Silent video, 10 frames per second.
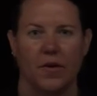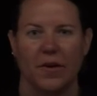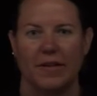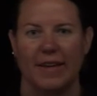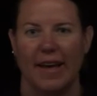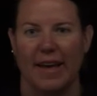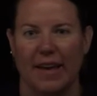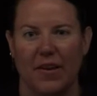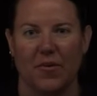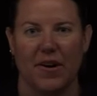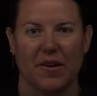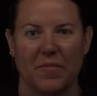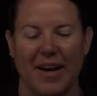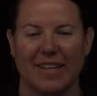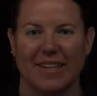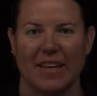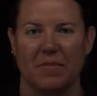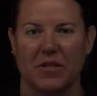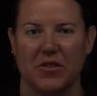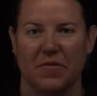Good day and welcome back to
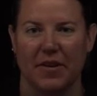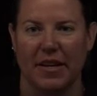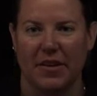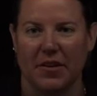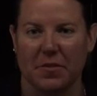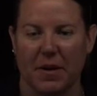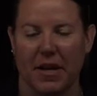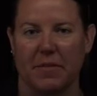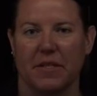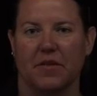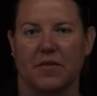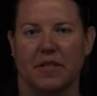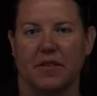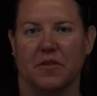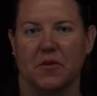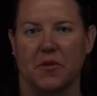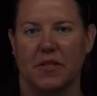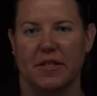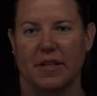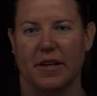Chemistry Videos. My name is Clarissa
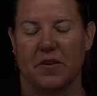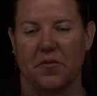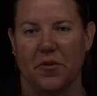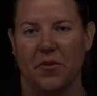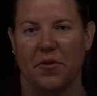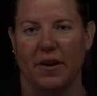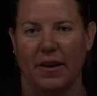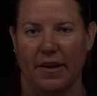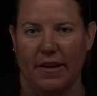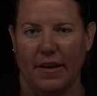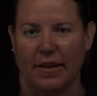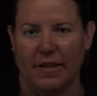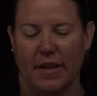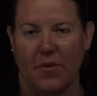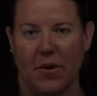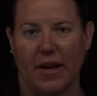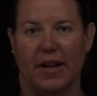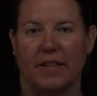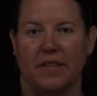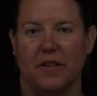Sorensen-Unruh, and today we're going
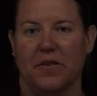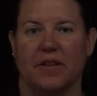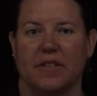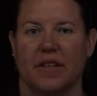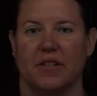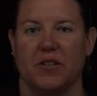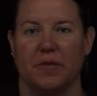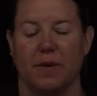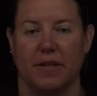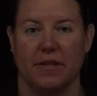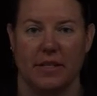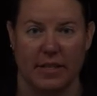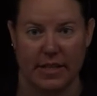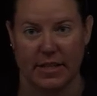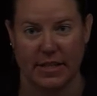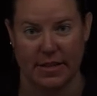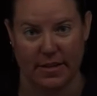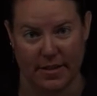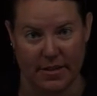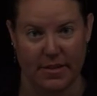to continue our discussion about
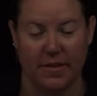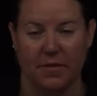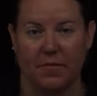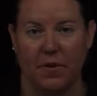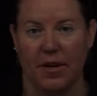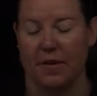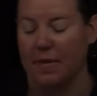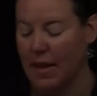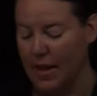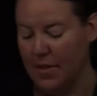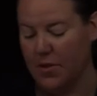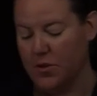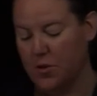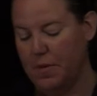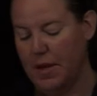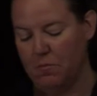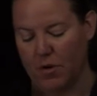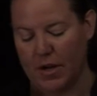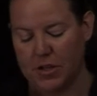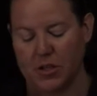statistics, right? There are two main
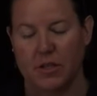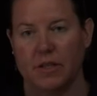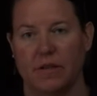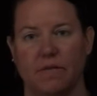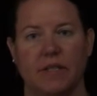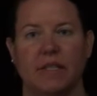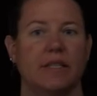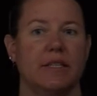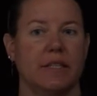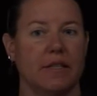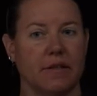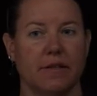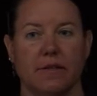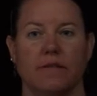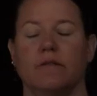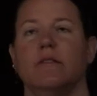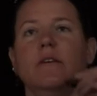branches of statistics.